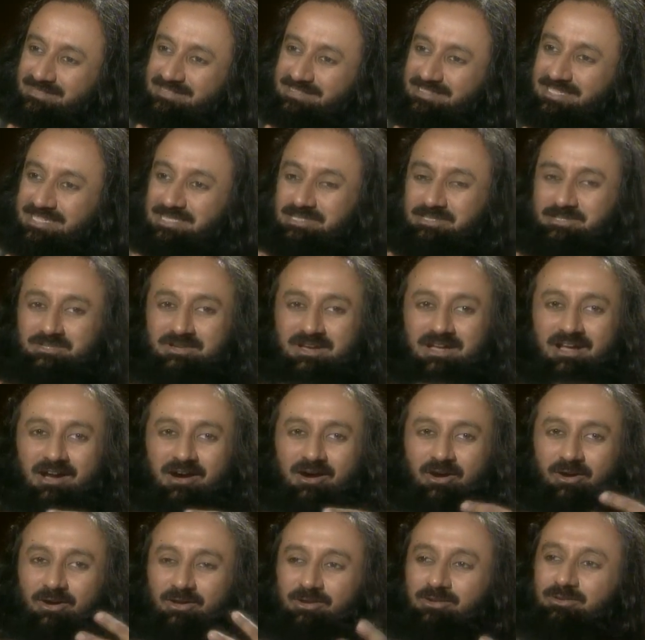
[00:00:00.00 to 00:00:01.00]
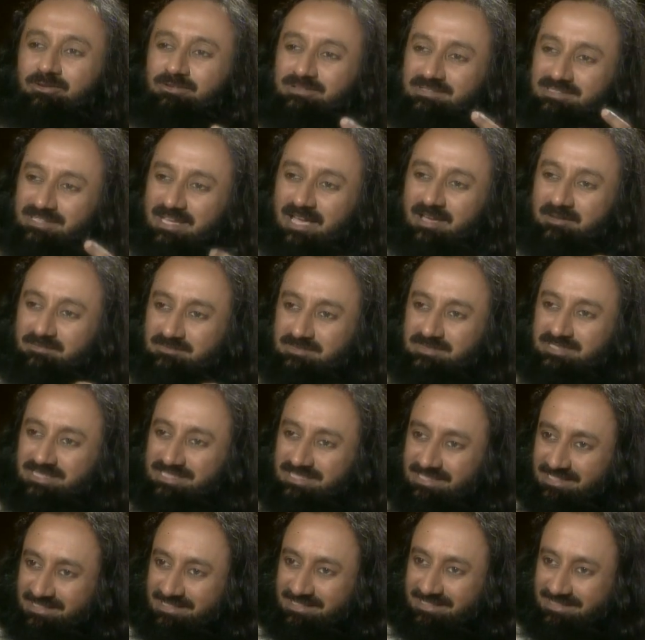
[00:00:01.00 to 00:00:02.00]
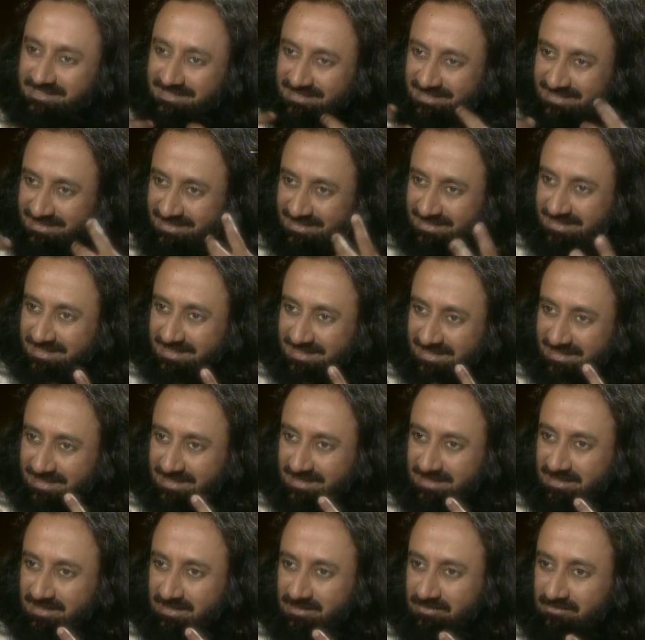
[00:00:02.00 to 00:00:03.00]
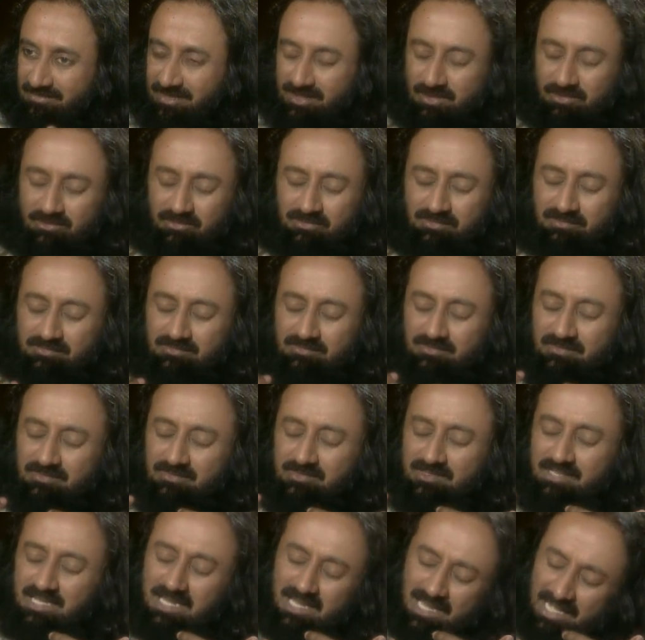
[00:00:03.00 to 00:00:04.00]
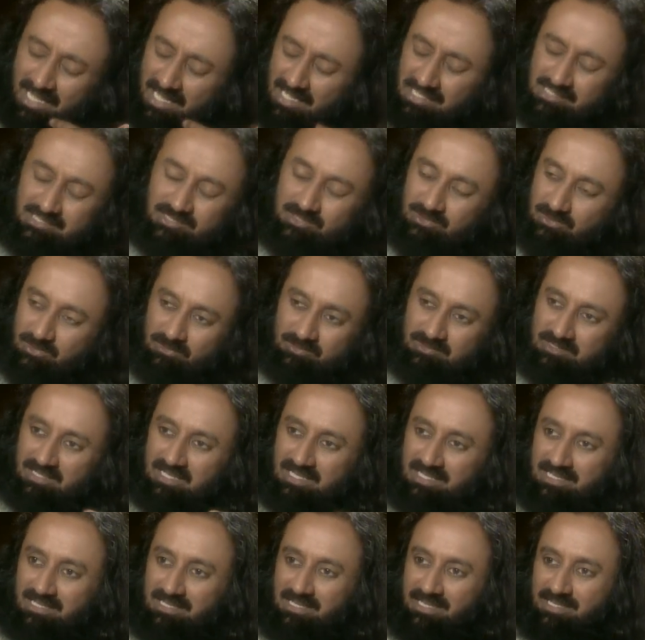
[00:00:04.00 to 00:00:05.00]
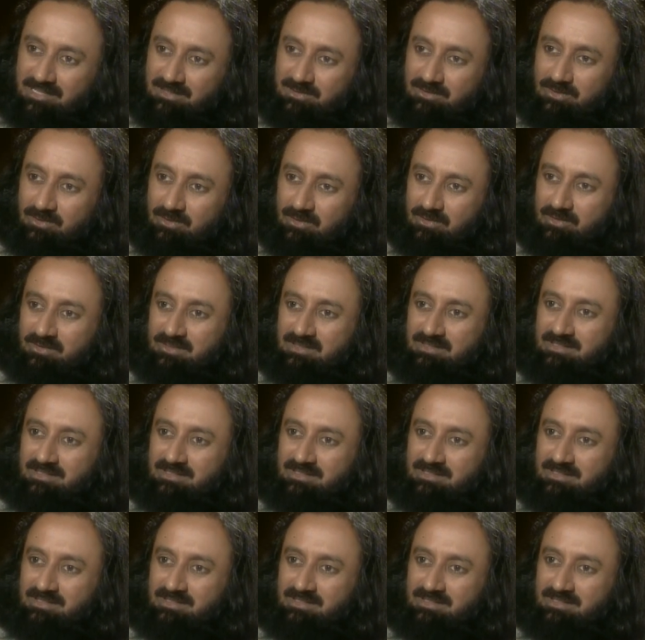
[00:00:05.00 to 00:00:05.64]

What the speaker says: Since you are hollow and empty, when you relax totally, let go,